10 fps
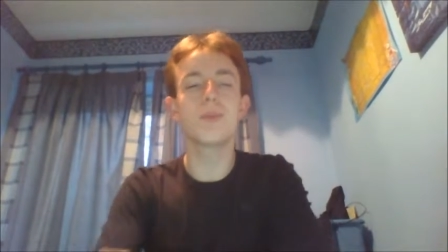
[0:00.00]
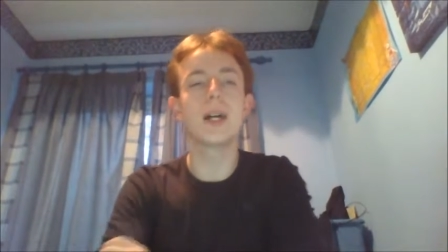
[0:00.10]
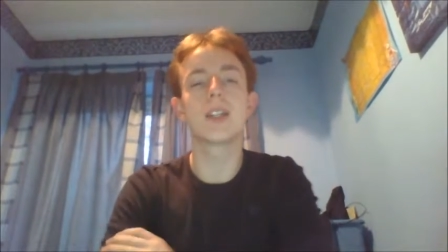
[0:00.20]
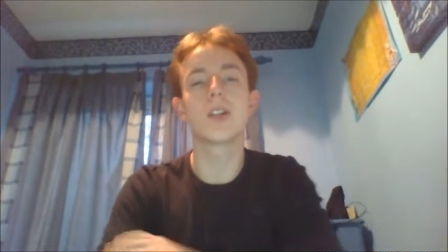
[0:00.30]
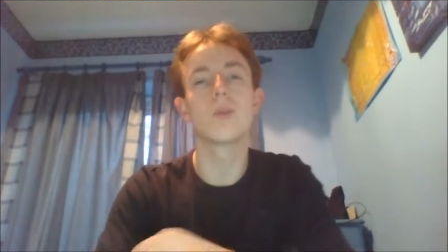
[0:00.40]

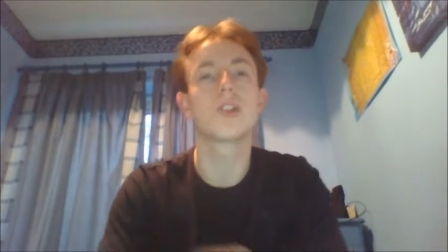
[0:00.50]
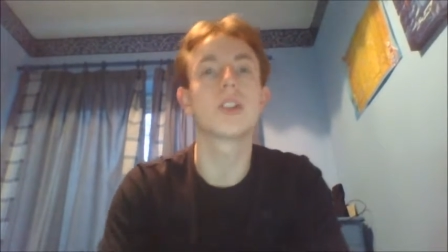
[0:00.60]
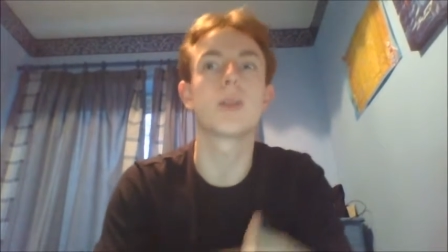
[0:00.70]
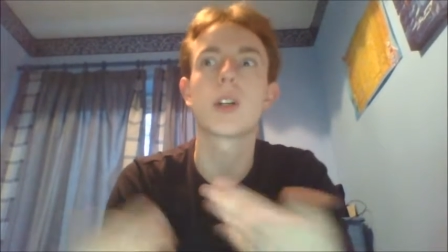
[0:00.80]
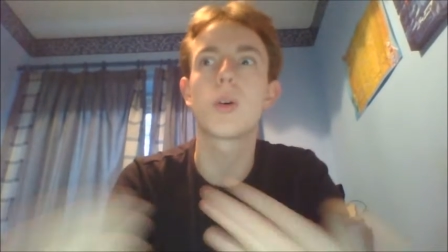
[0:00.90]
my
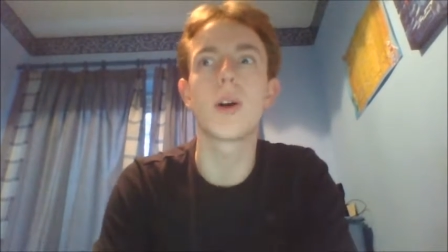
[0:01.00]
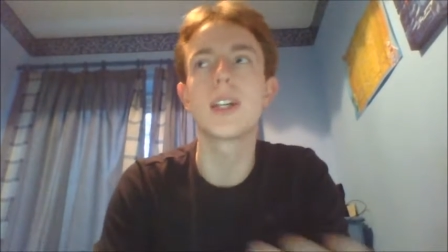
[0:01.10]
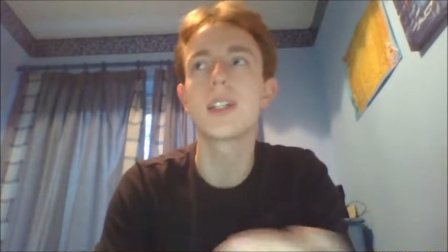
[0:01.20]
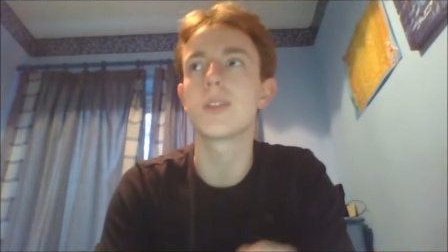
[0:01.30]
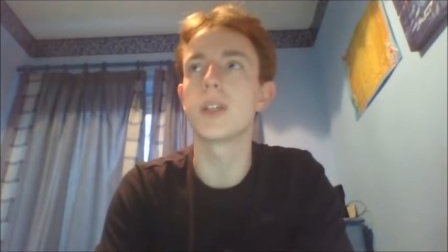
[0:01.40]
commentary is a bit
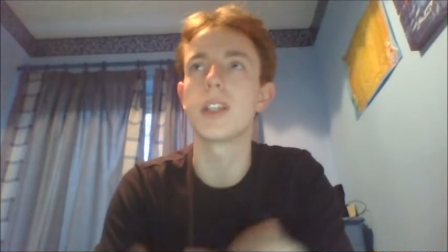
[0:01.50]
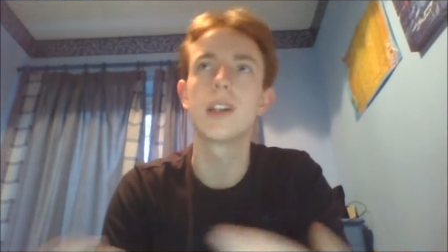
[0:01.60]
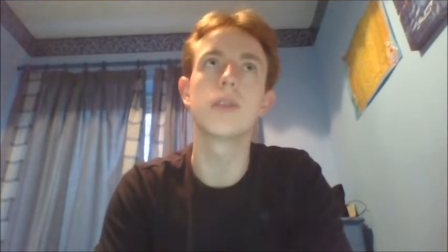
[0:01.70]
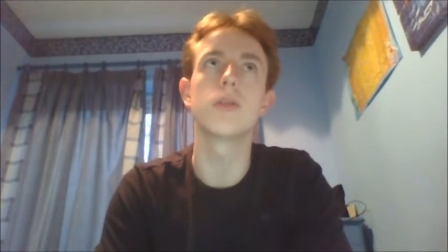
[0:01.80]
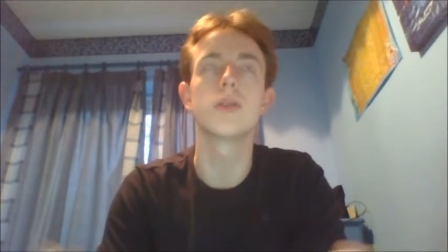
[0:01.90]
quiet, a bit
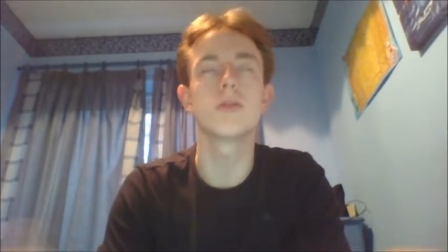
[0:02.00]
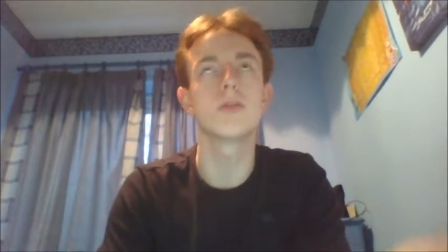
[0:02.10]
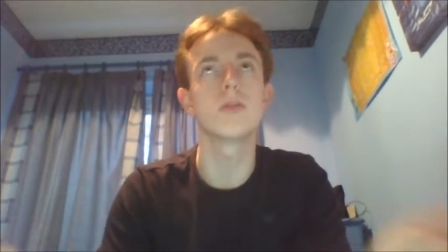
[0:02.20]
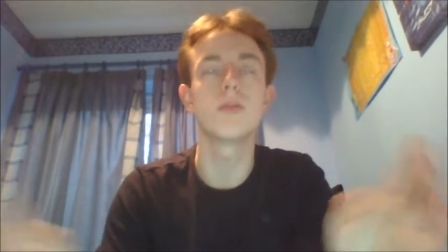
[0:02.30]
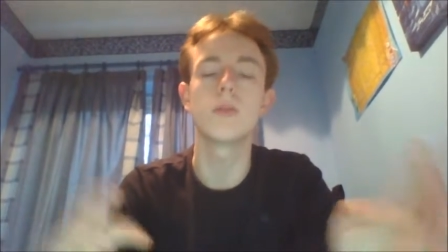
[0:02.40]
loud, or
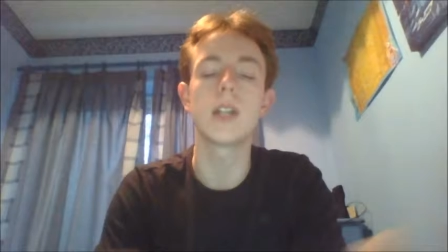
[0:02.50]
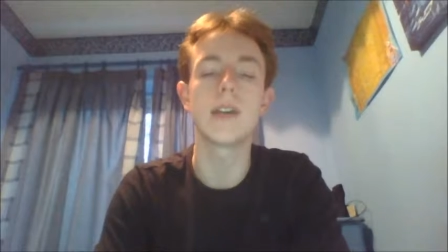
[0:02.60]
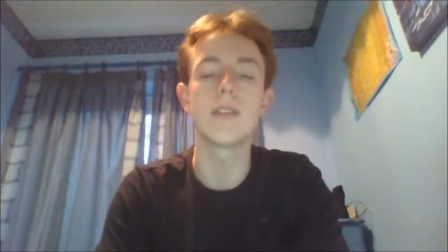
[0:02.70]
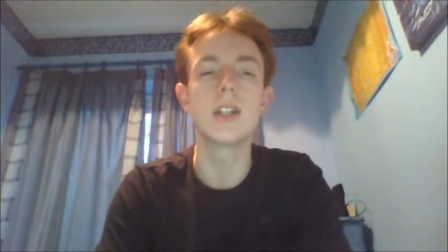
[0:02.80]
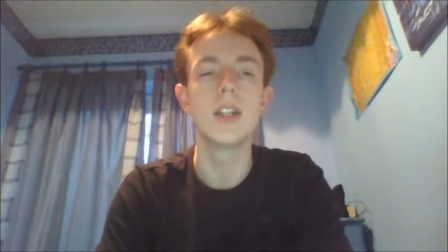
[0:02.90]

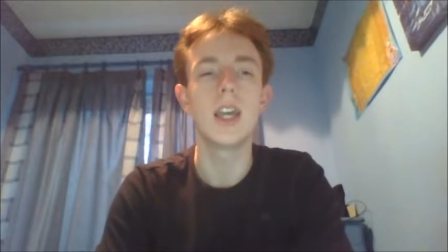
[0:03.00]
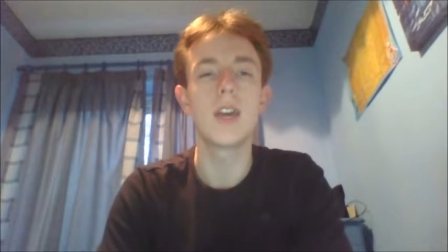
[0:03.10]
whatever.